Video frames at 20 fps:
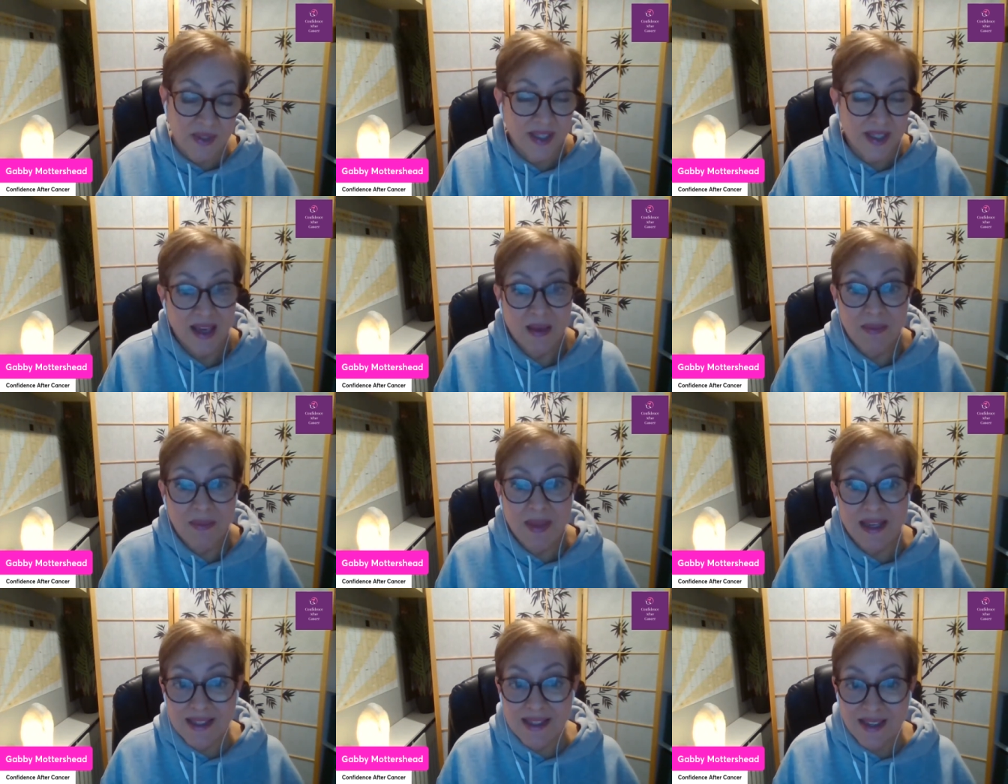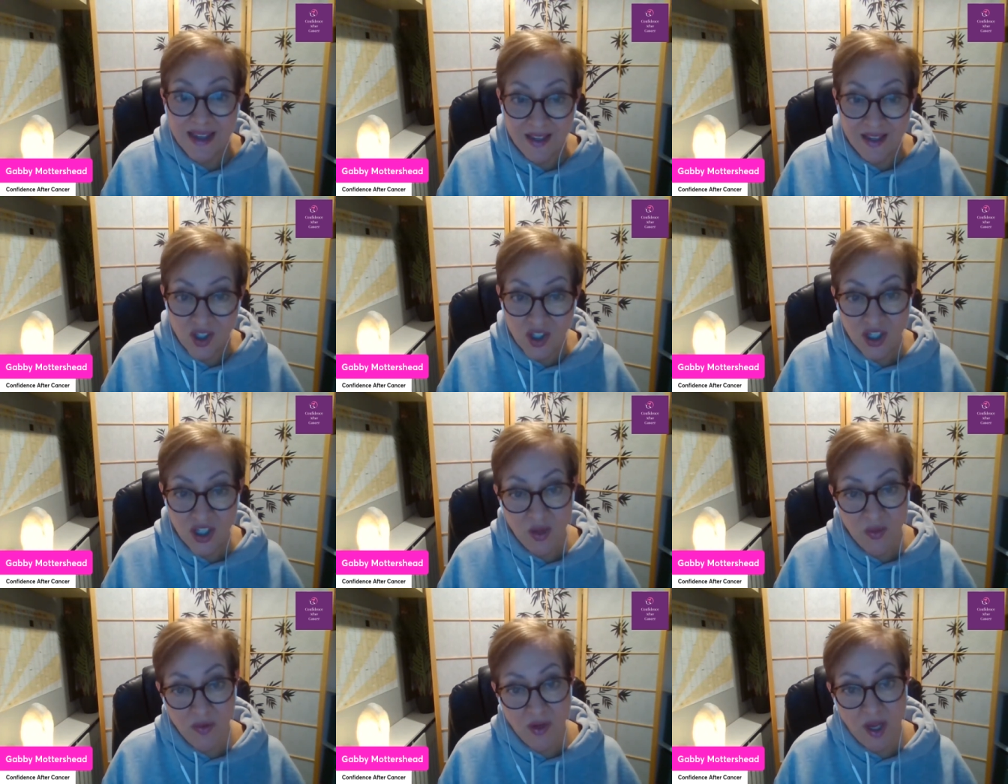So that makes sense.
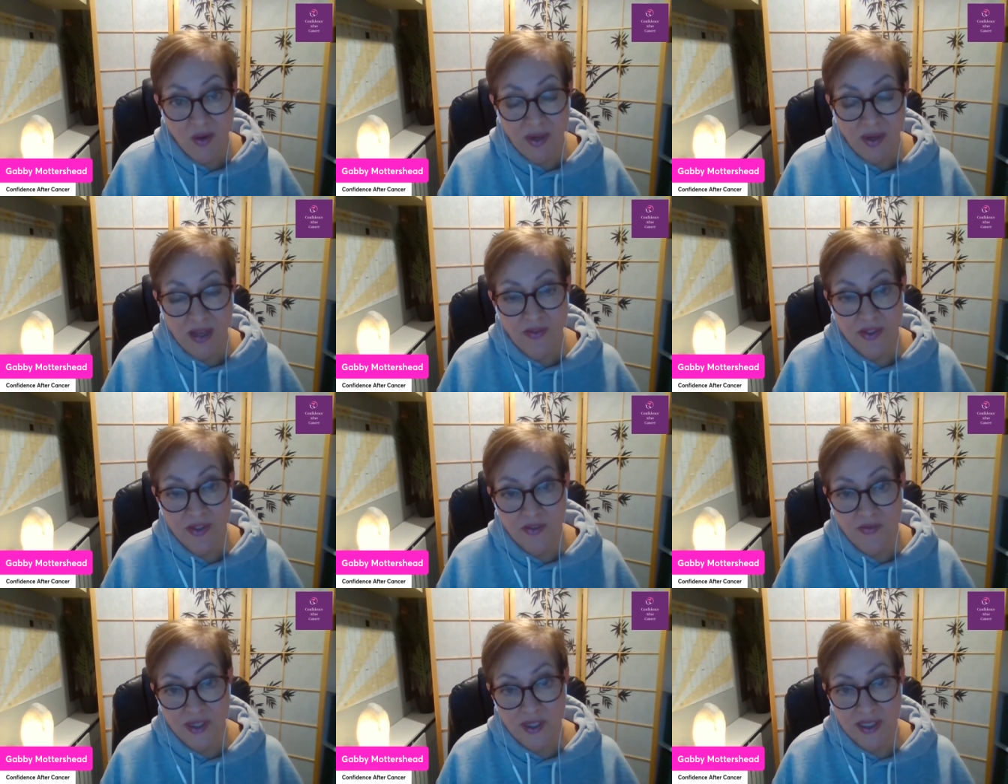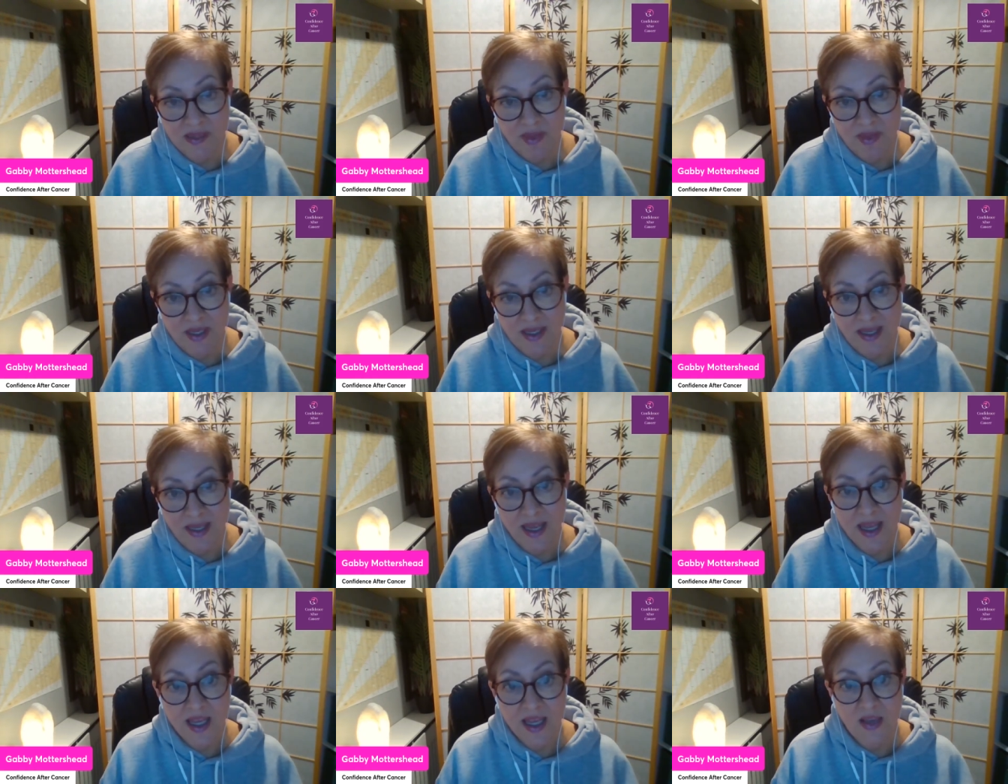You know, low levels of vitamin
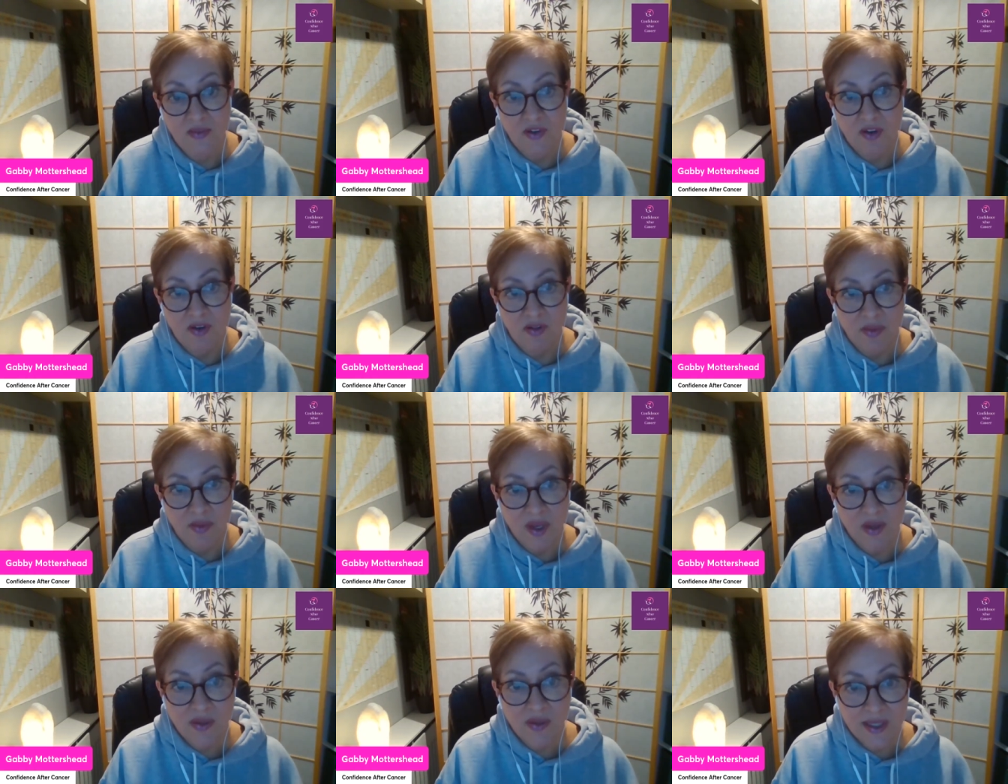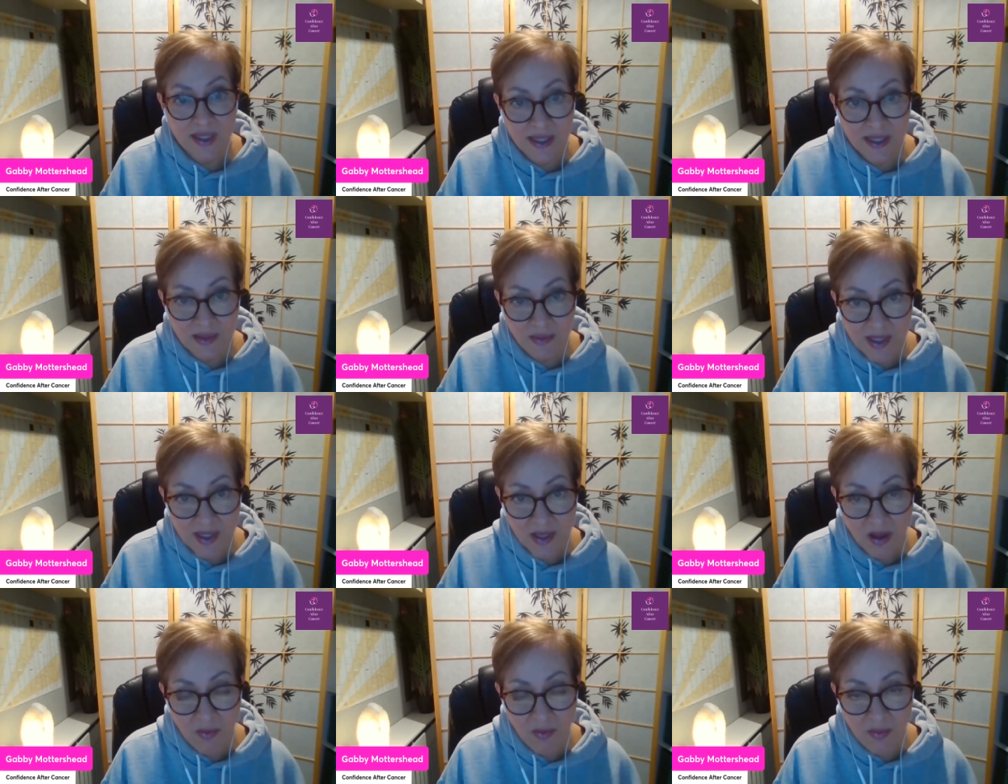D, if your immune system
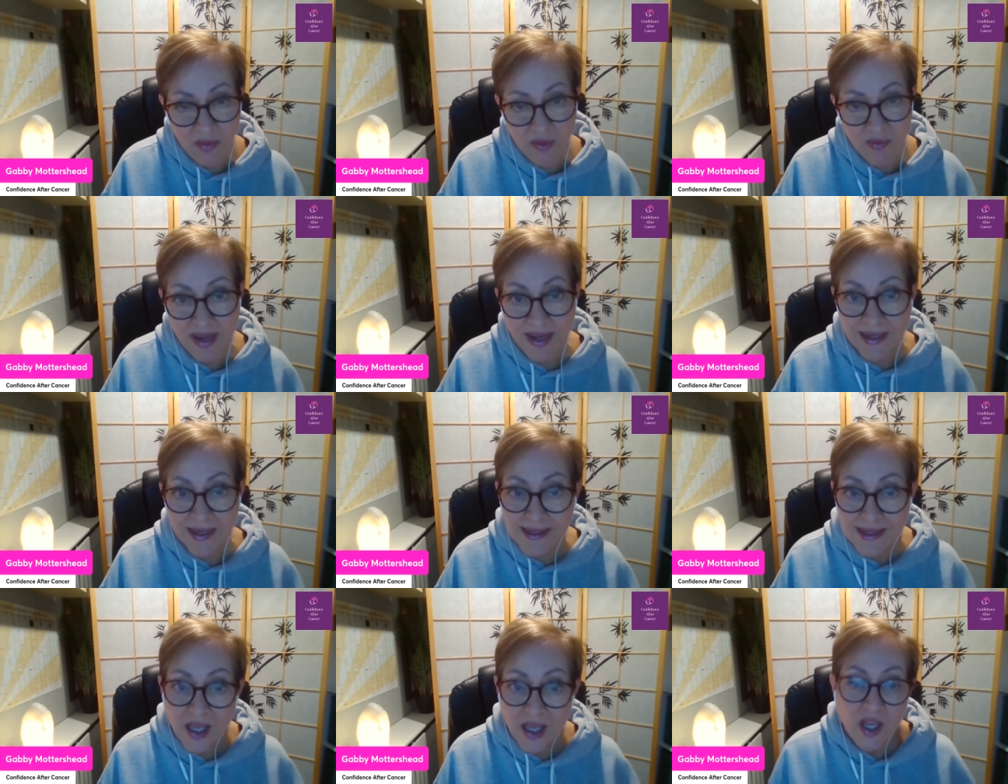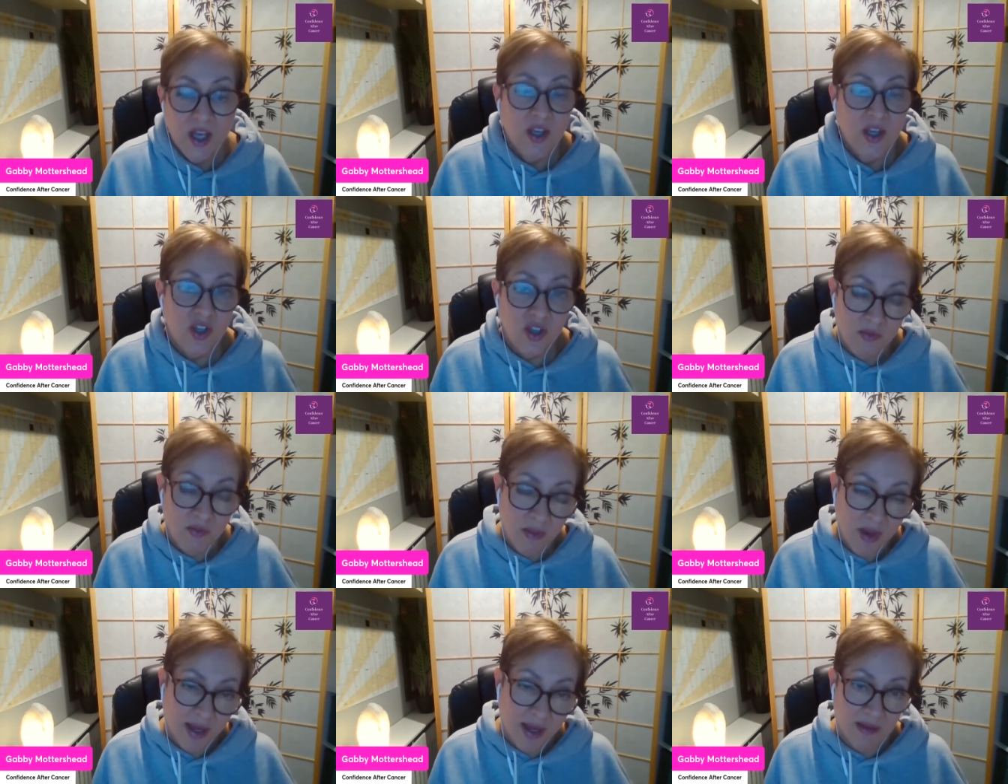is compromised,
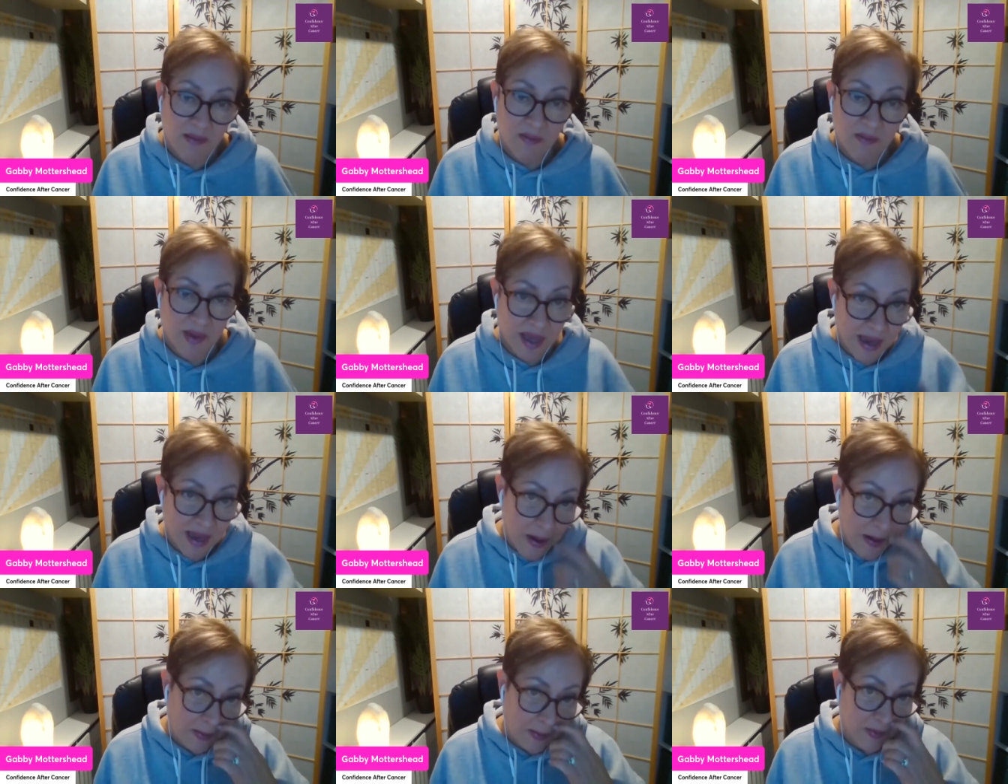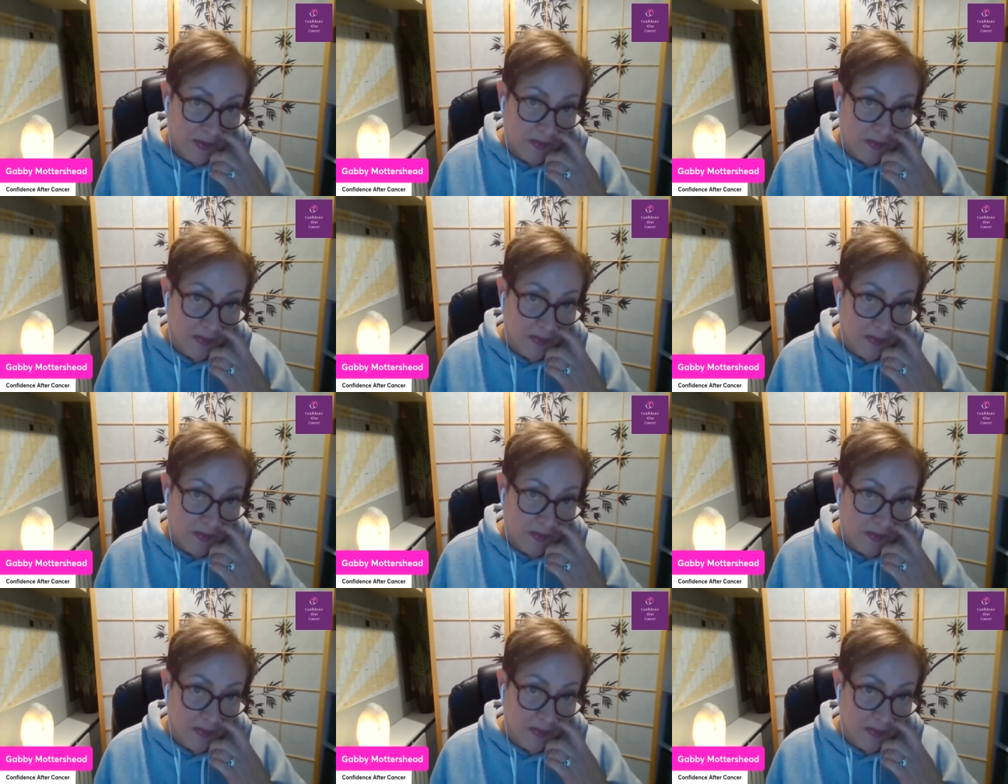you might be